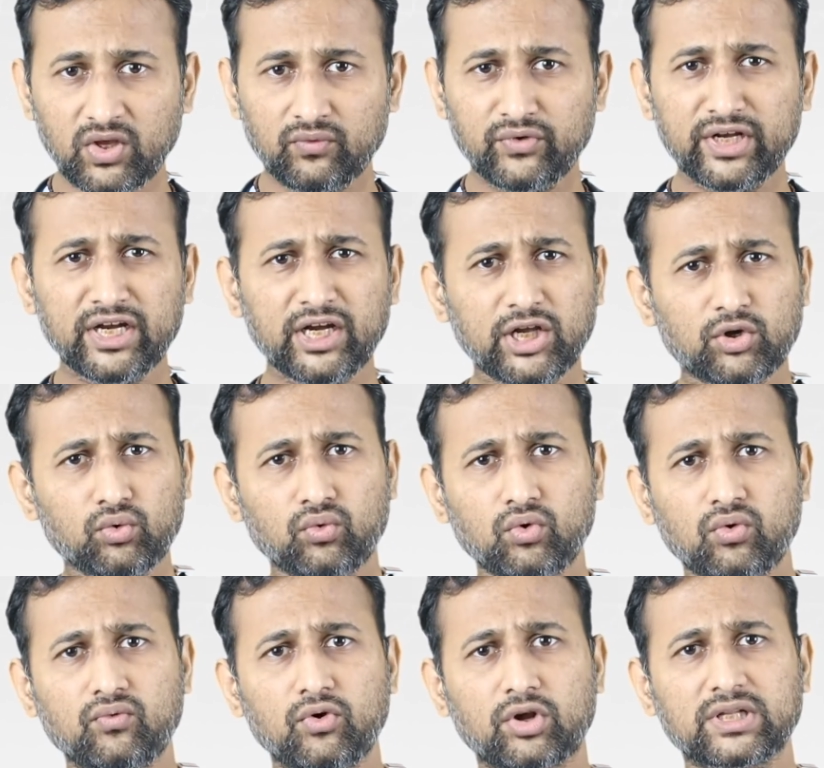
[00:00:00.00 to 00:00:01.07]
We need to
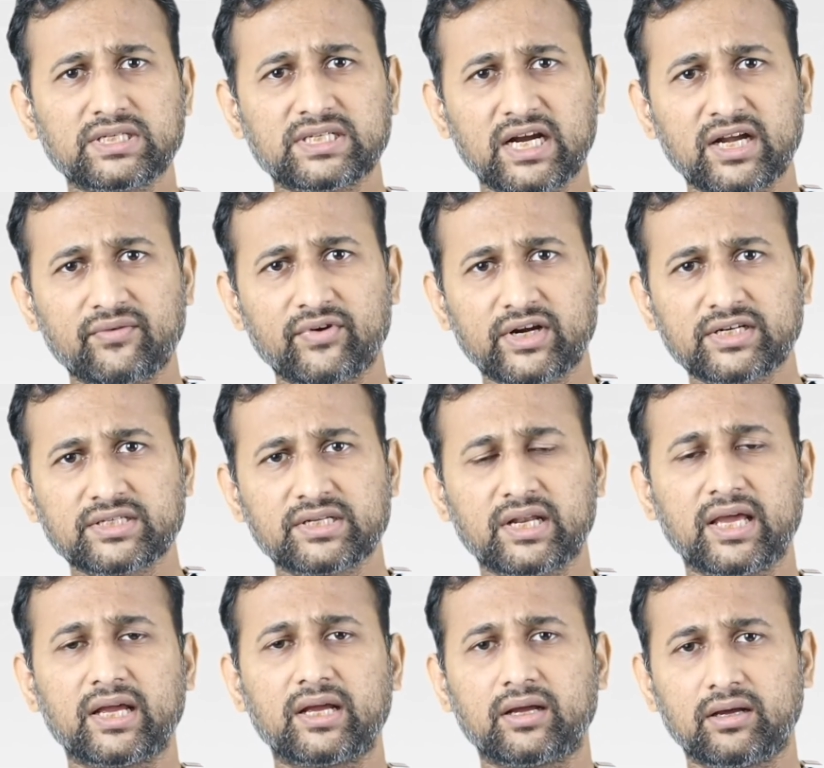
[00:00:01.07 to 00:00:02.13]
look for the side effects
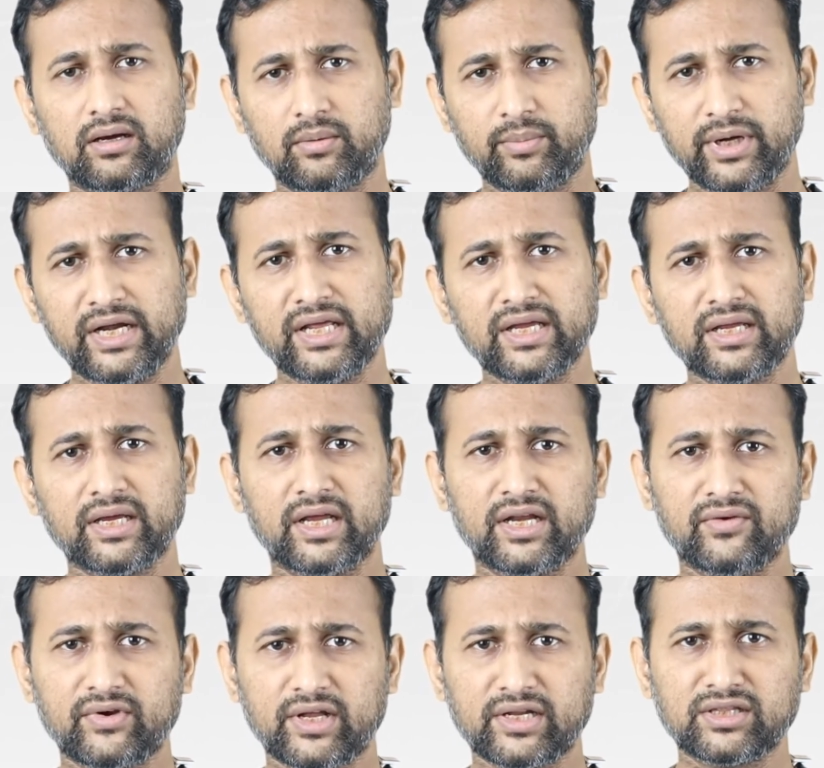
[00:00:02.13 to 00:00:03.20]
like bleeding
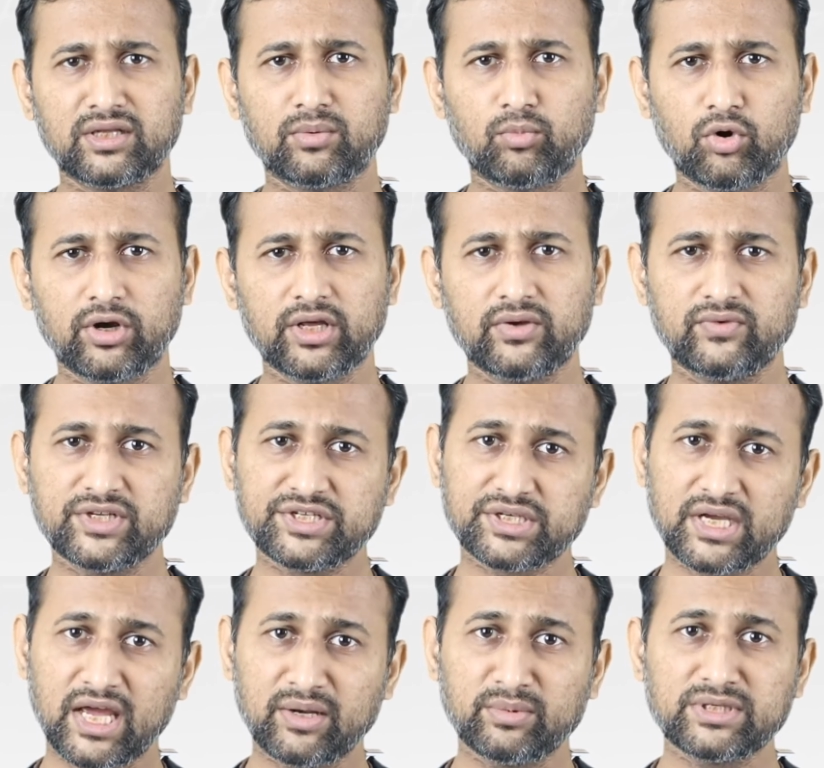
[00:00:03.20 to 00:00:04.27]
anywhere in the body, which
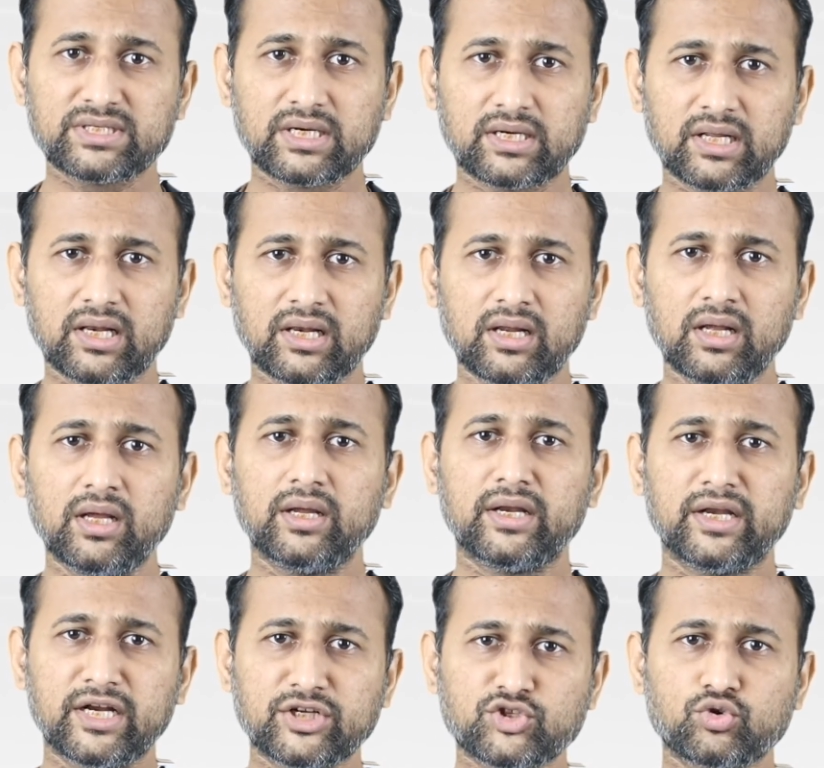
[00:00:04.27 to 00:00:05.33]
can be subtle,
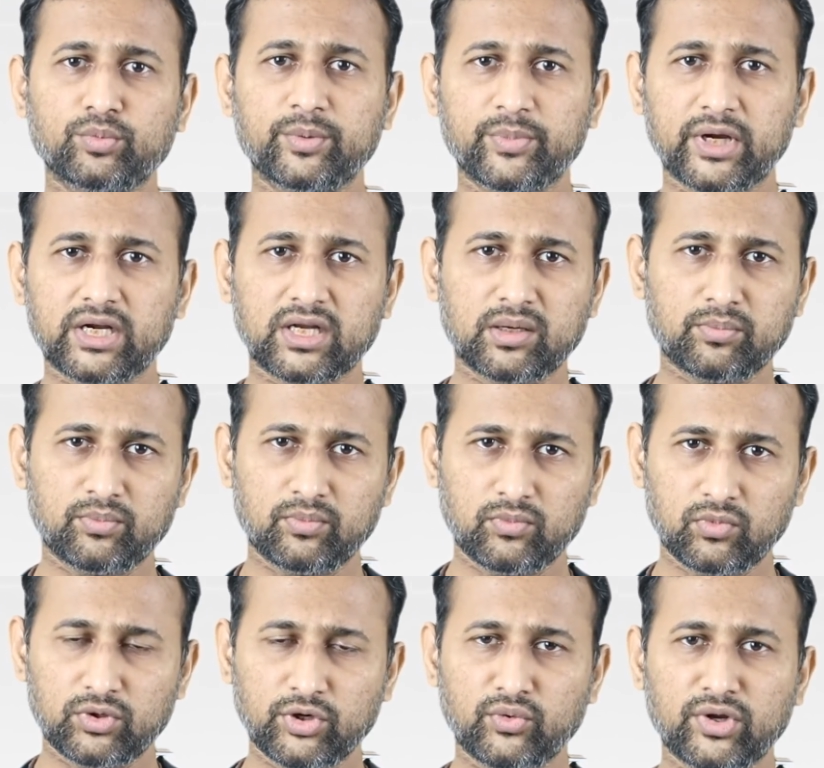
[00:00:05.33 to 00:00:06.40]
needs to be picked up
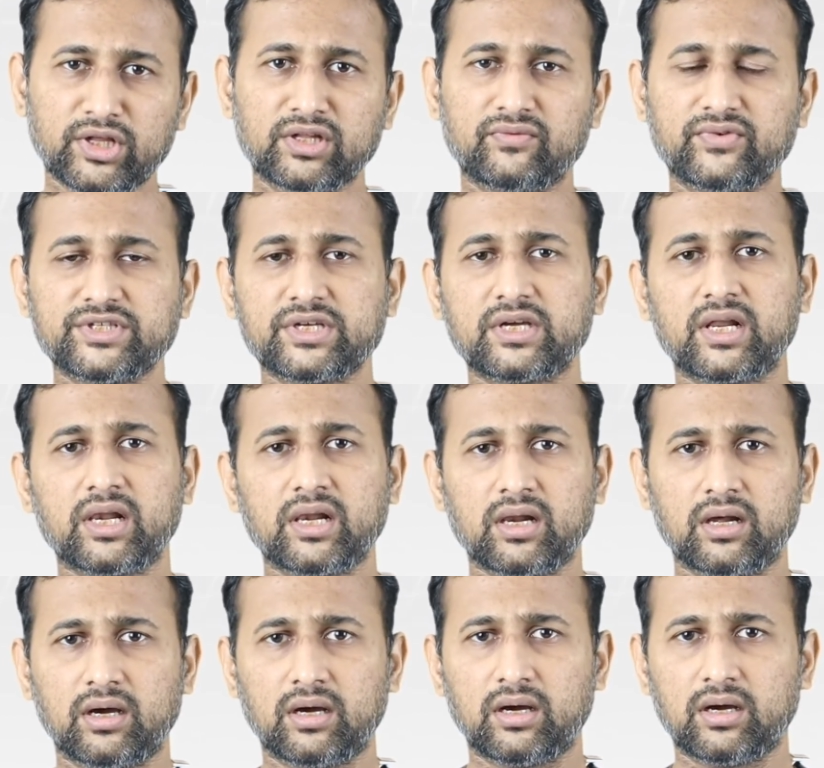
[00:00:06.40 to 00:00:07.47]
during the physical
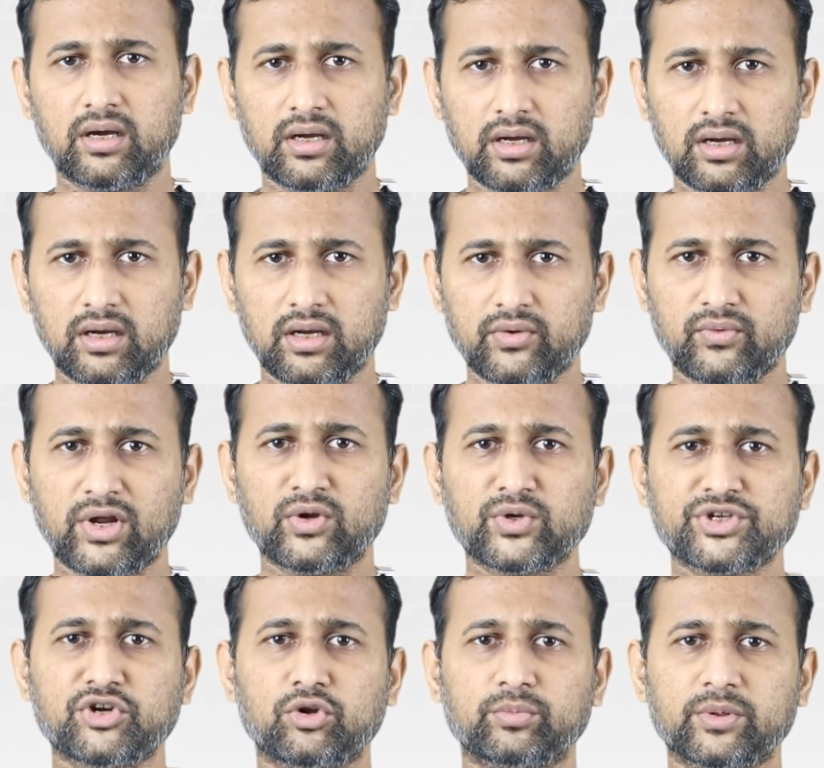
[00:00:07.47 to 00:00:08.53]

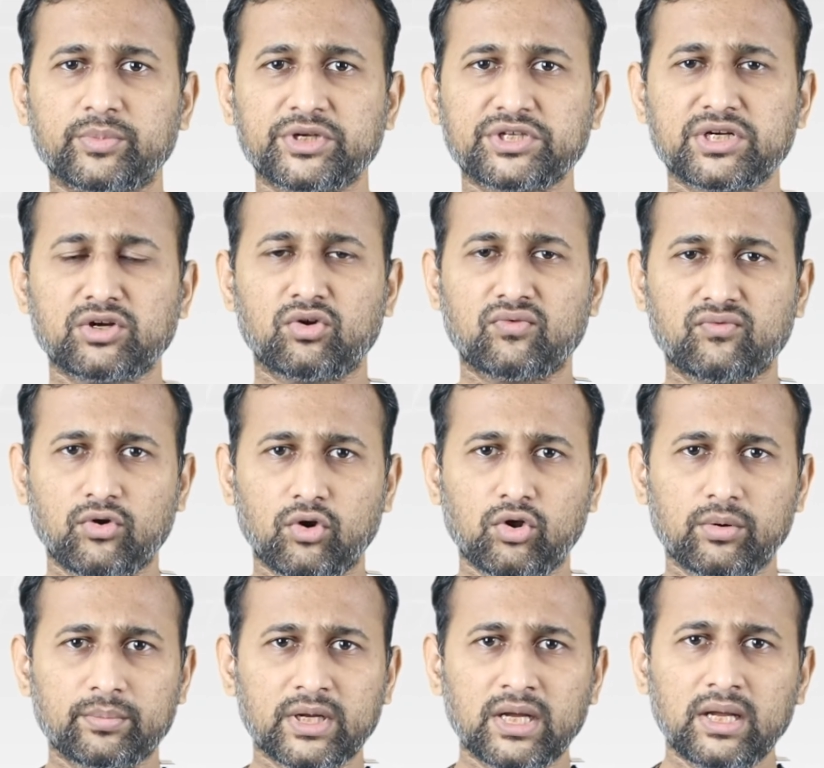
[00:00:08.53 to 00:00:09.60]
evaluation of the patient on
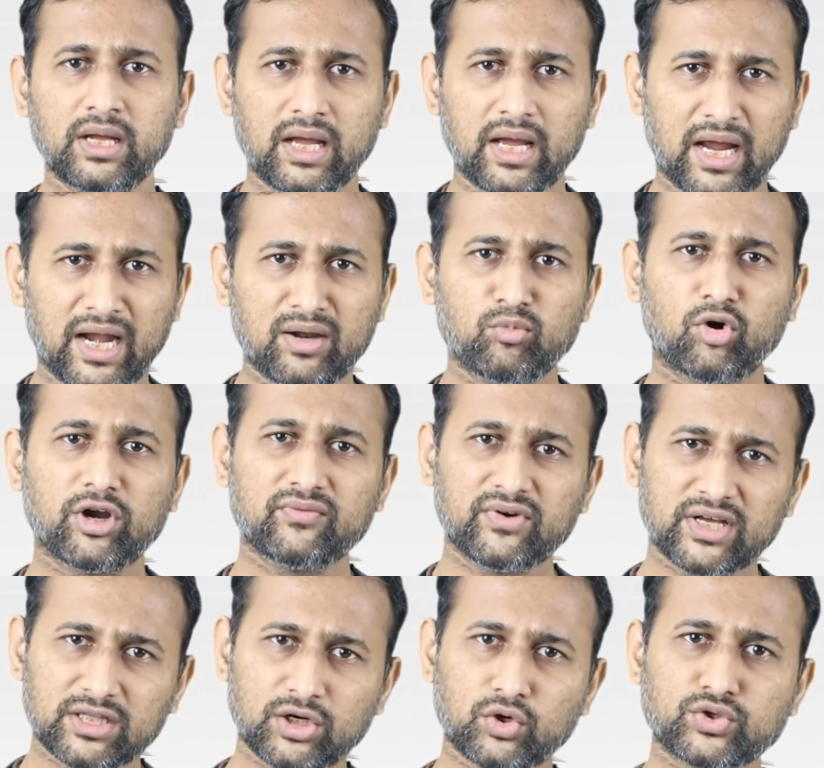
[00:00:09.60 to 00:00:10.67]
follow-up, and
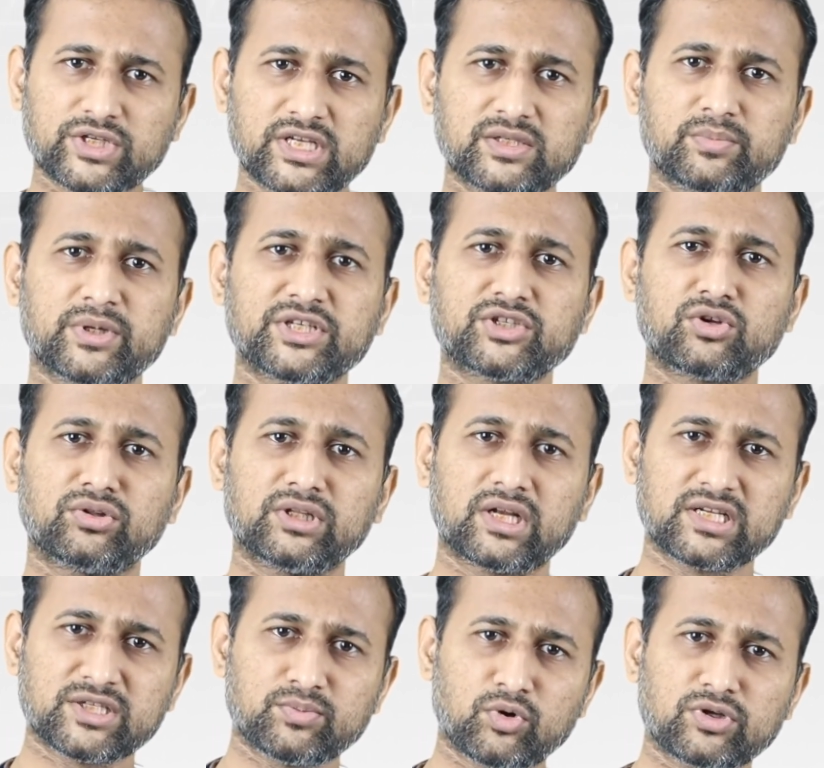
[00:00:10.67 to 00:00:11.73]
modify the doses based on the
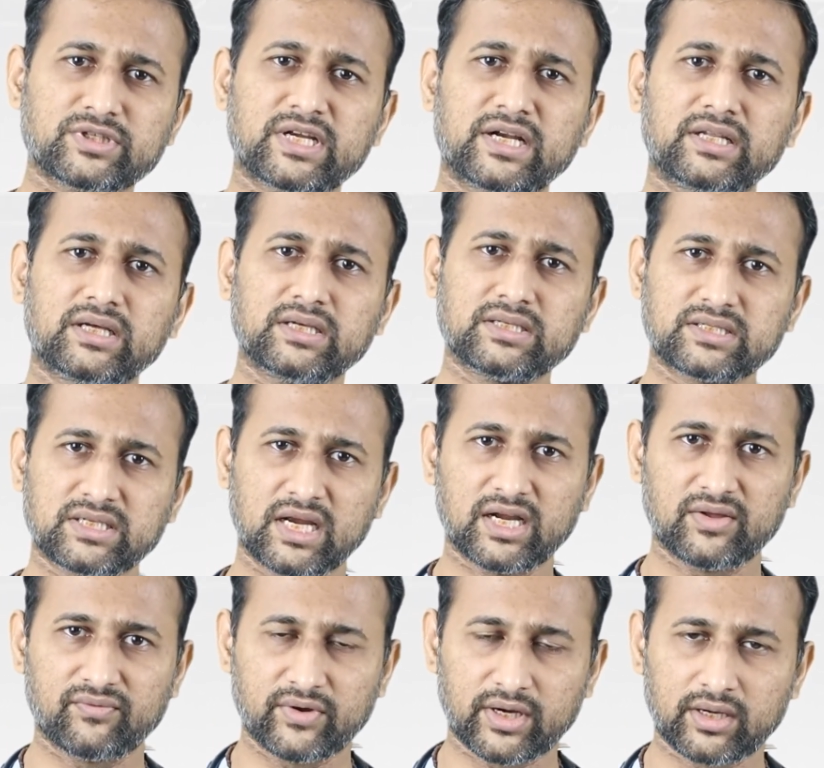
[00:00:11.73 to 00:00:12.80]
response and the side
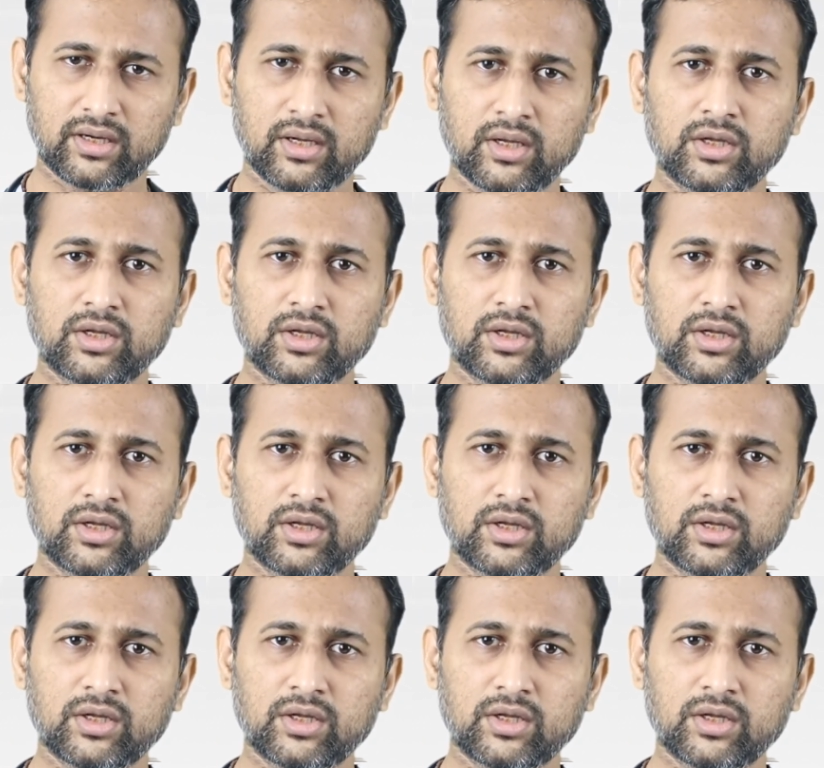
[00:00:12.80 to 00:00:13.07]
effect.